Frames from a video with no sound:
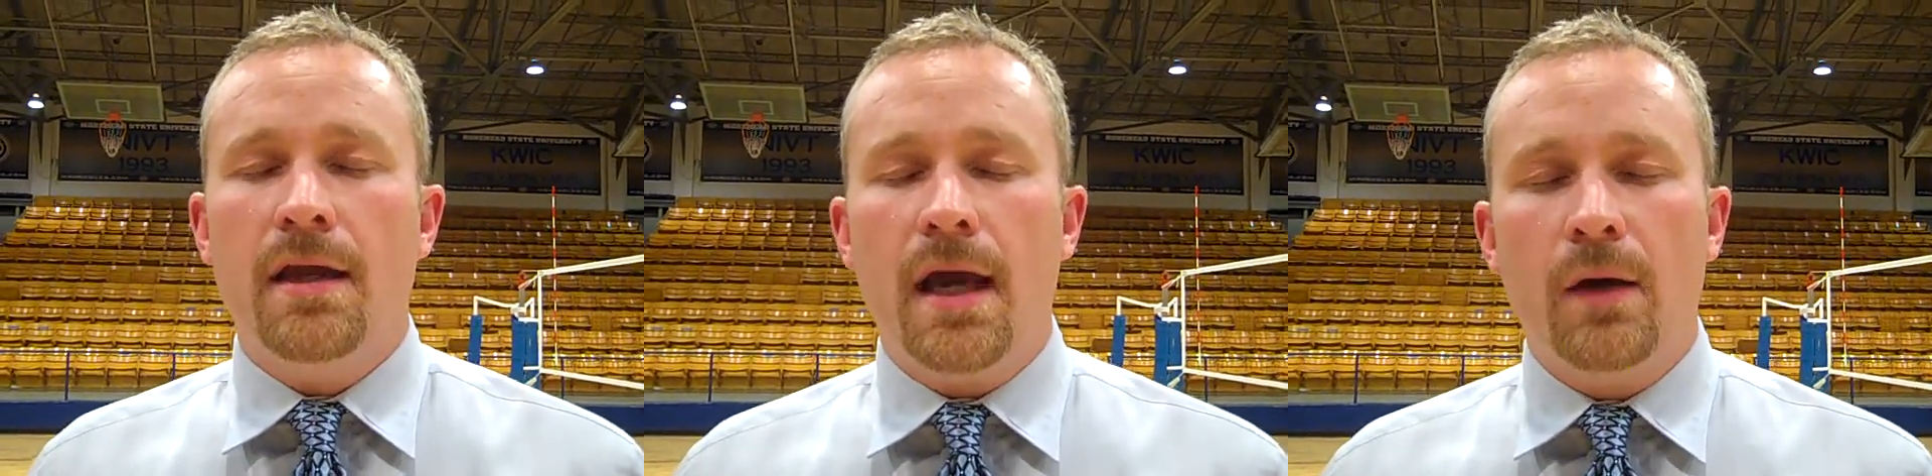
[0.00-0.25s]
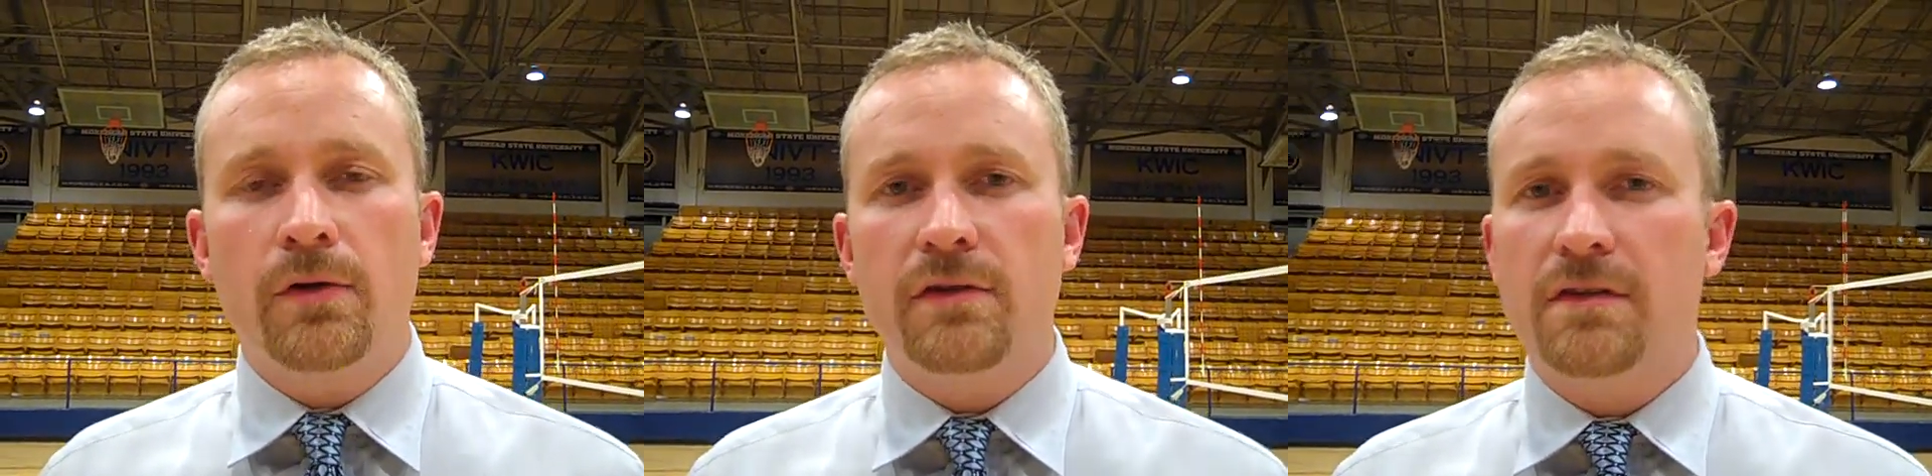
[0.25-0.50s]

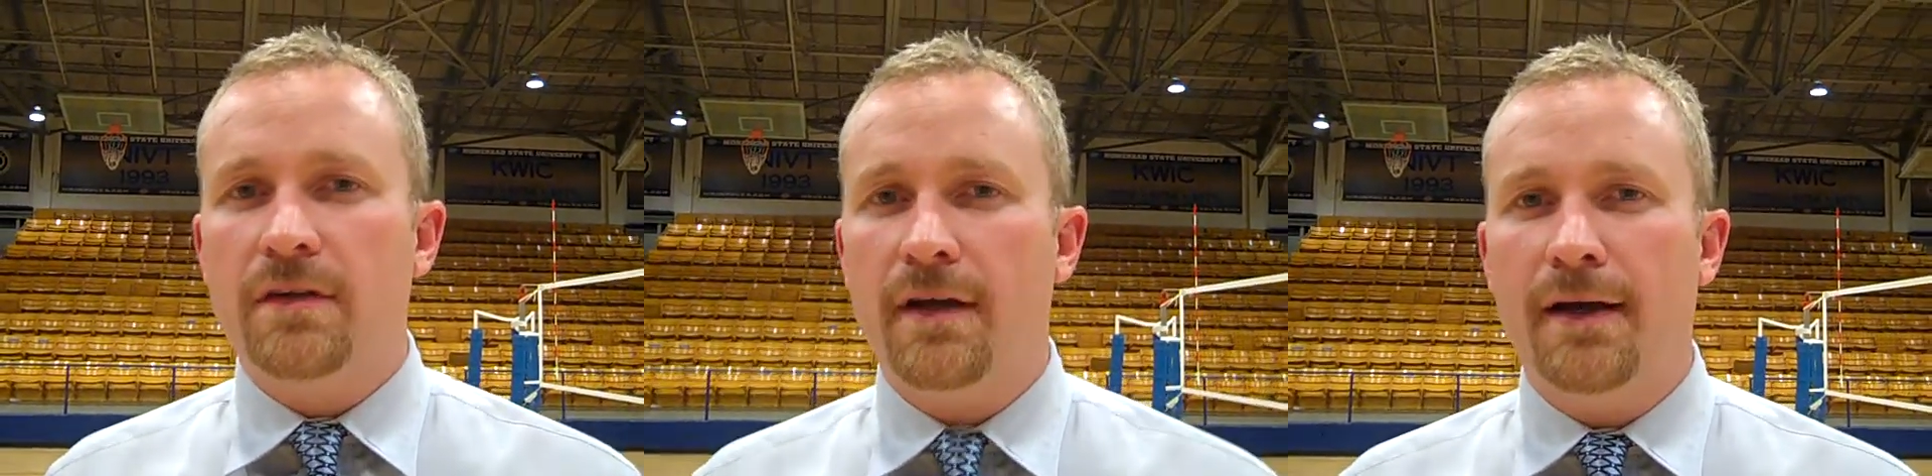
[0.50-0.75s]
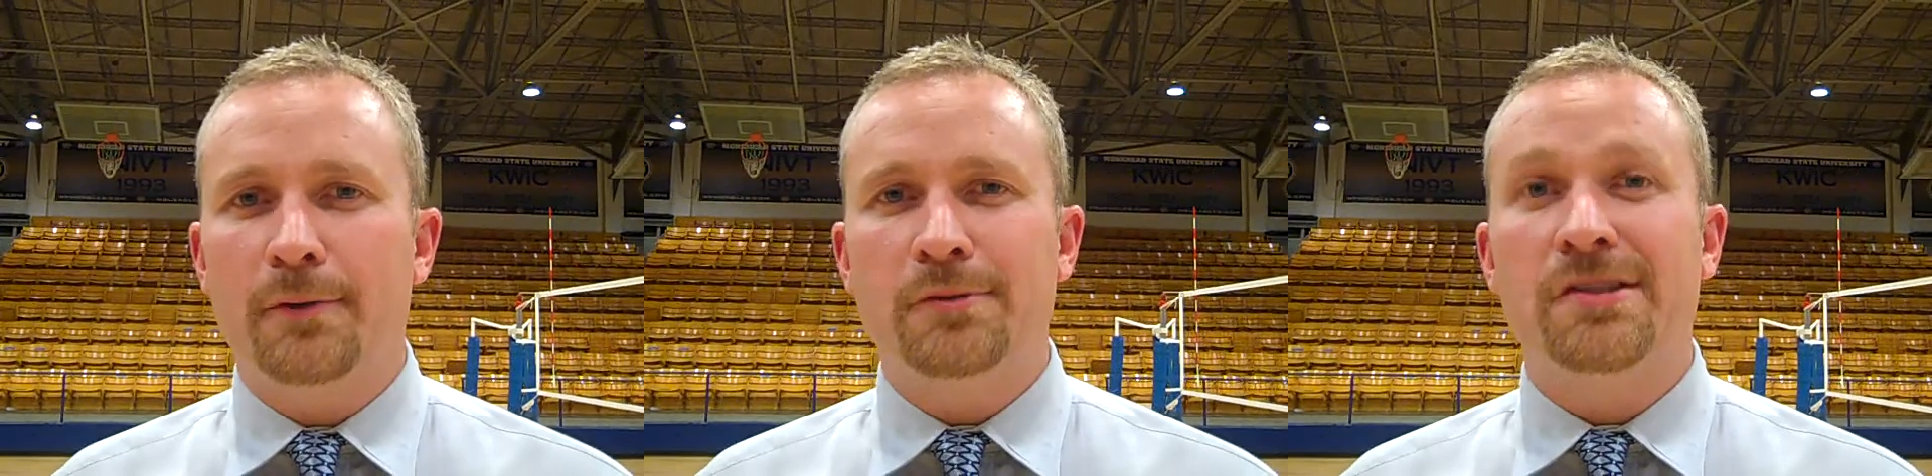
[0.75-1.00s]
Yeah, I was
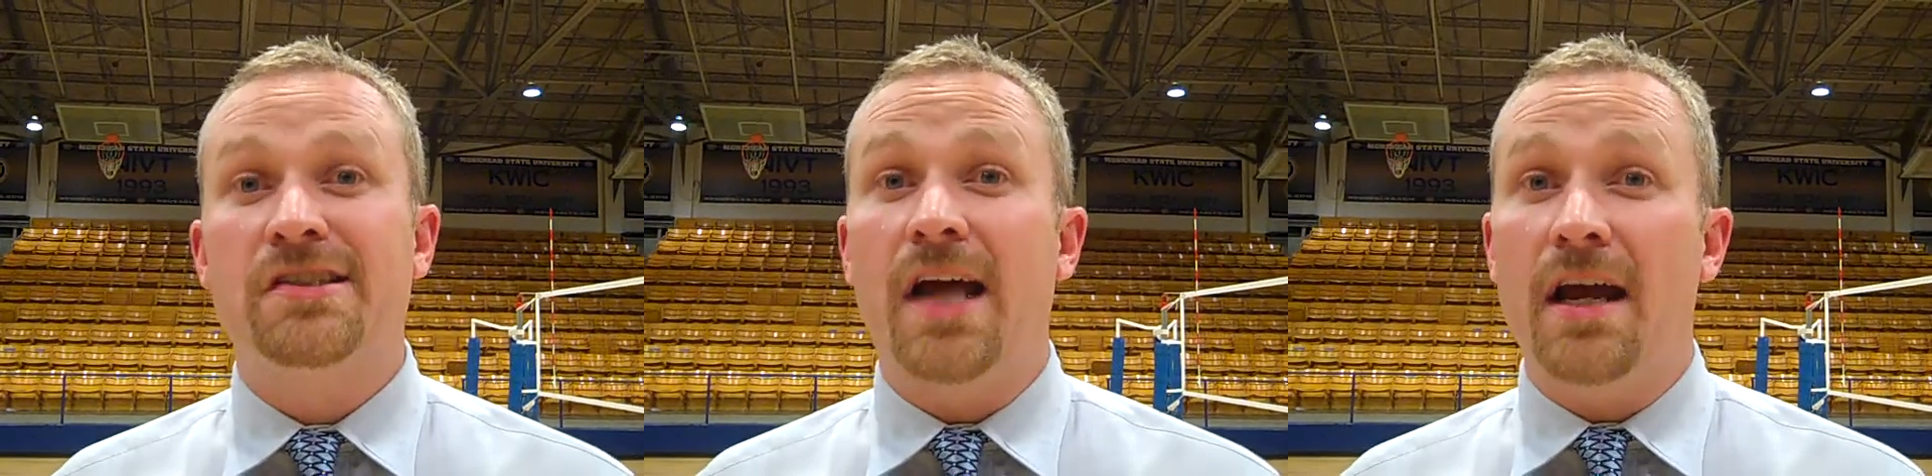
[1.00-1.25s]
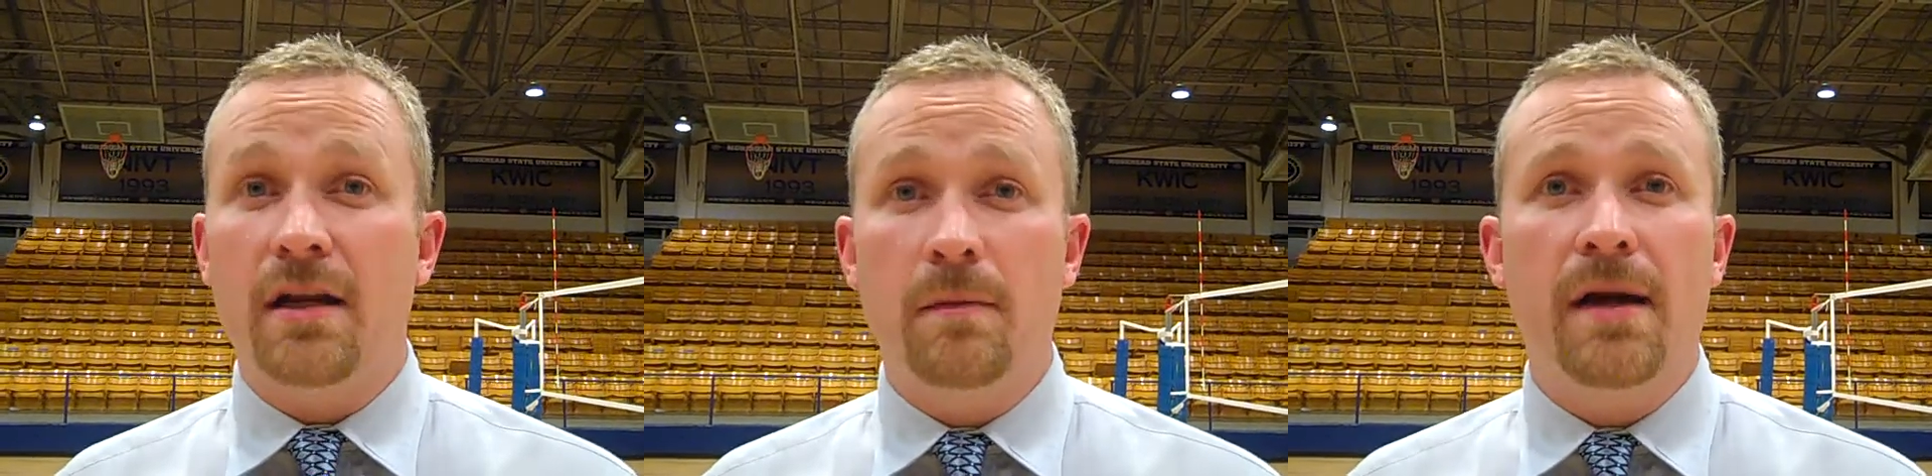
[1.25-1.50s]
I was
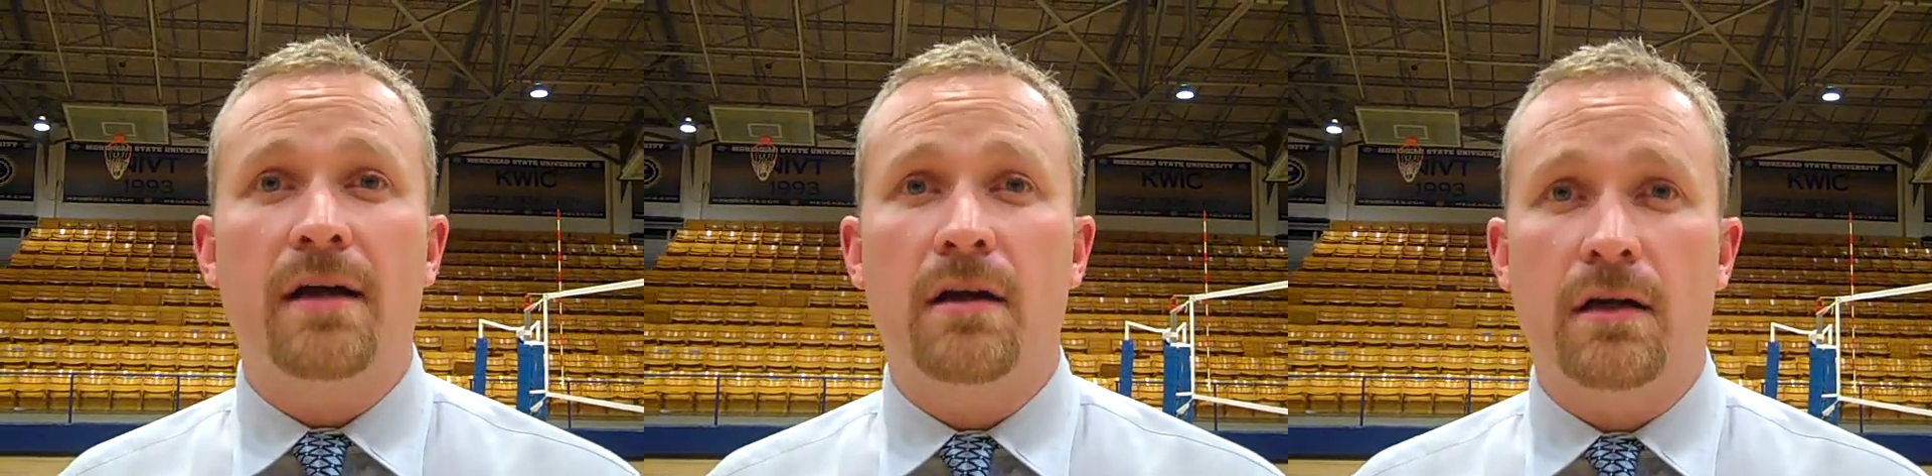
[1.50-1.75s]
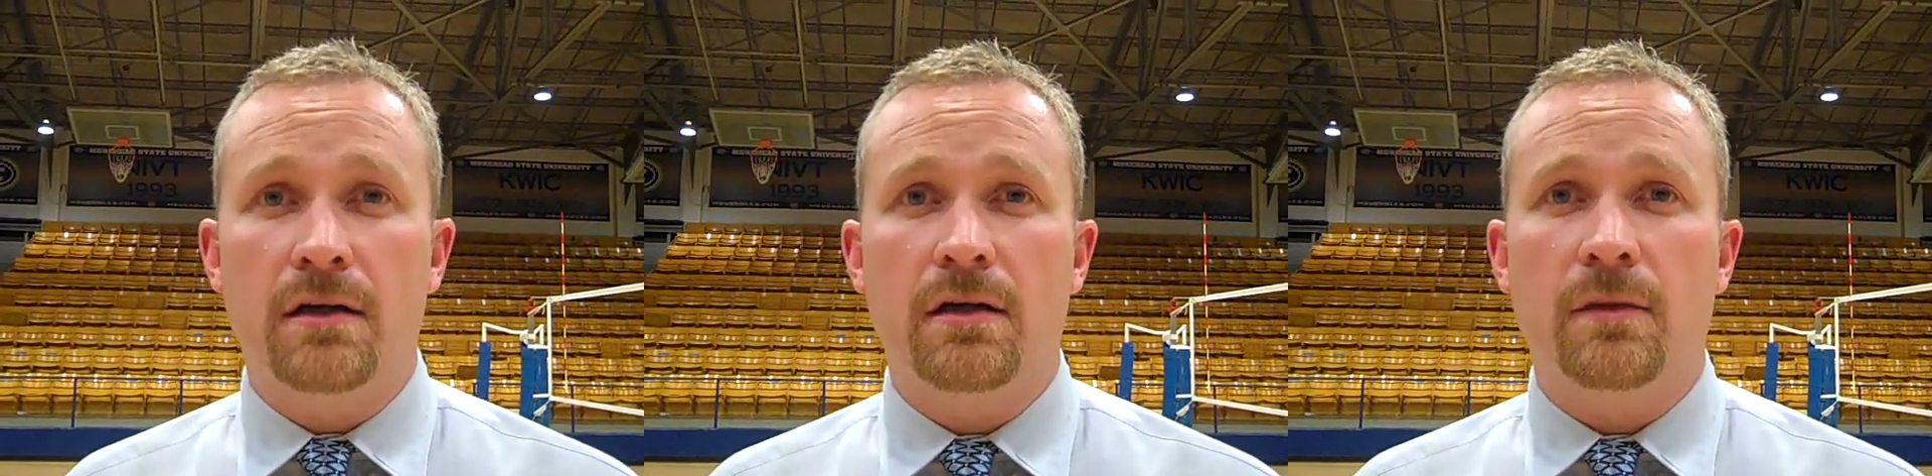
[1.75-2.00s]
excited about our,